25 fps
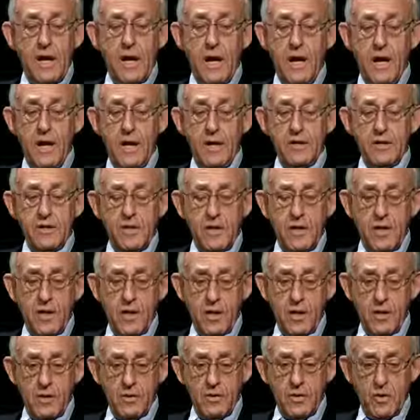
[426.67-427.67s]
And
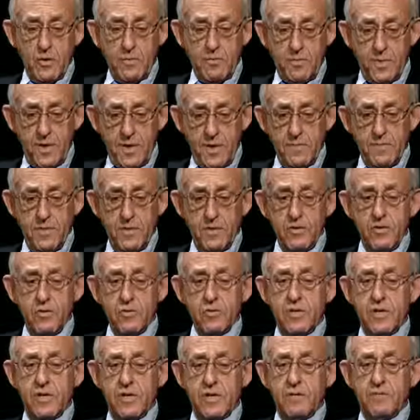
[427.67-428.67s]
the people
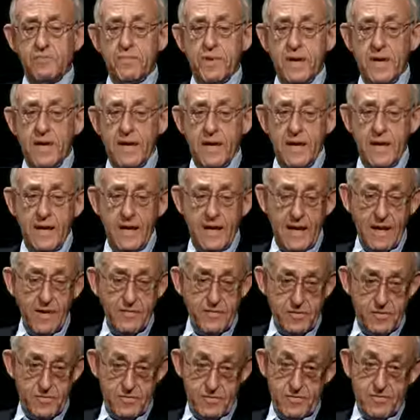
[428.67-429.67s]
who can apply
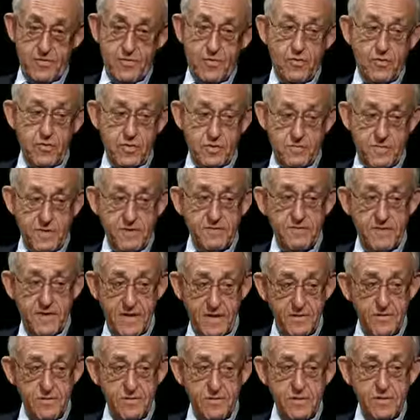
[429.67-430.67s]
have to, of course, be
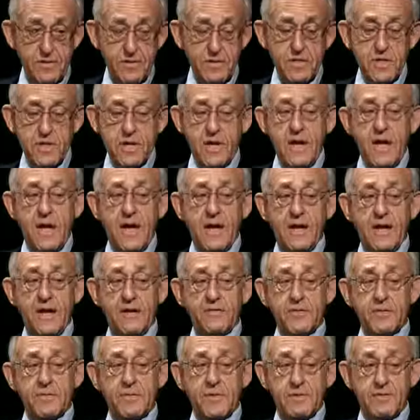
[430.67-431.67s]
veterans and
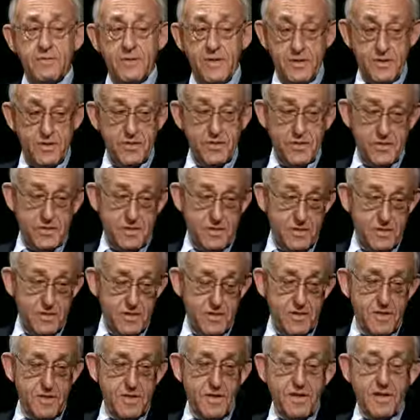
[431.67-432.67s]
have to be
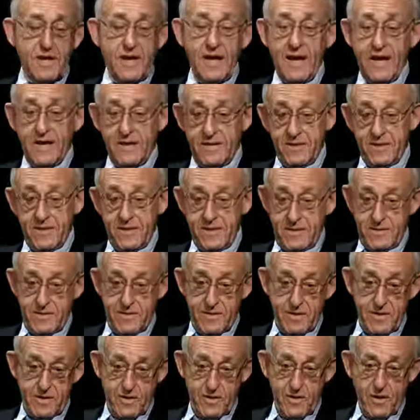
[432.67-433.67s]
registered at
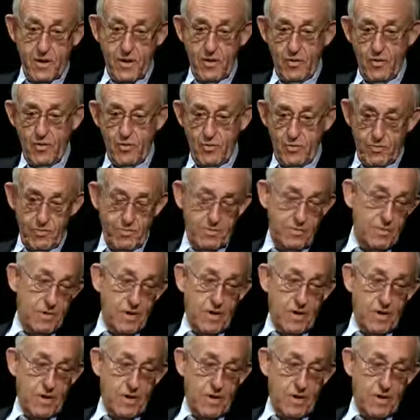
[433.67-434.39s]
the home